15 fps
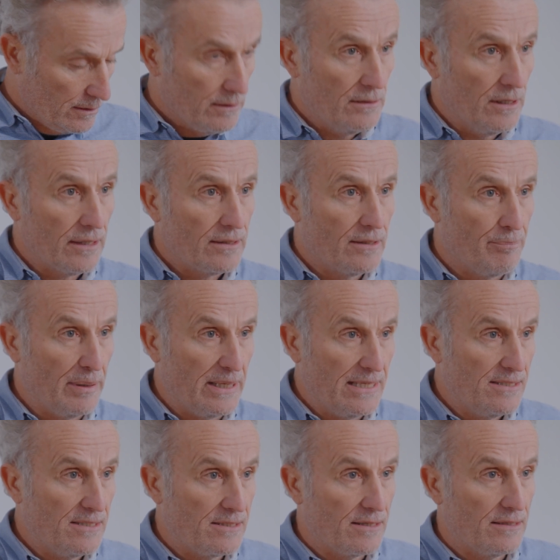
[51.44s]
Not the
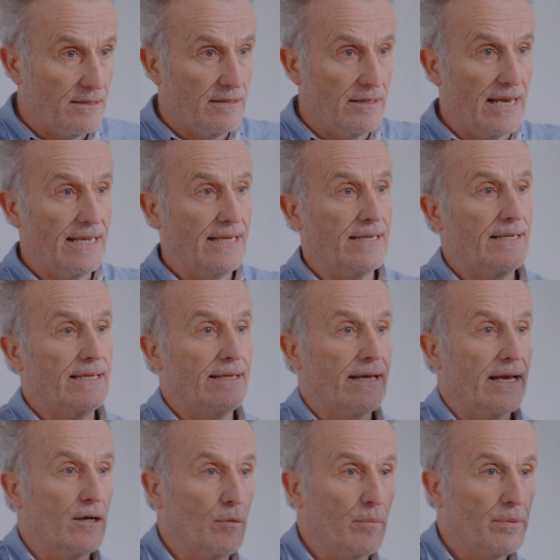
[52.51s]
B's, they need
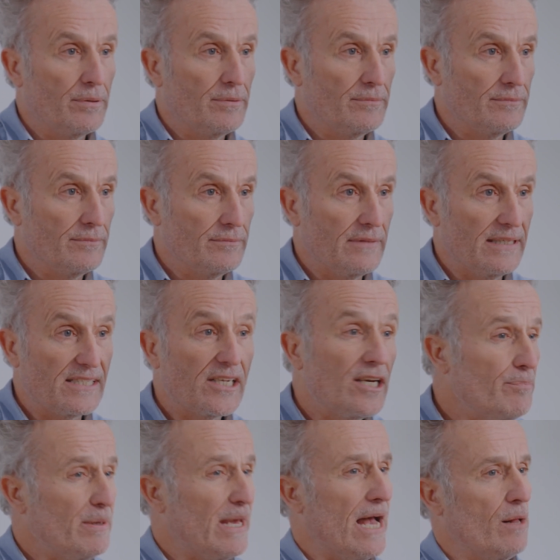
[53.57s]
help. This
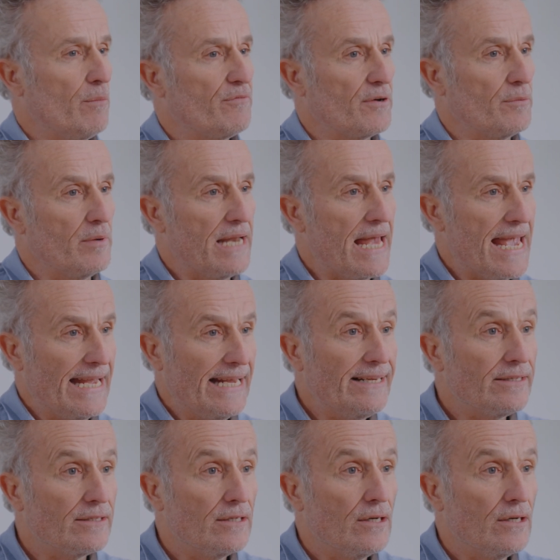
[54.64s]
could be help from an aide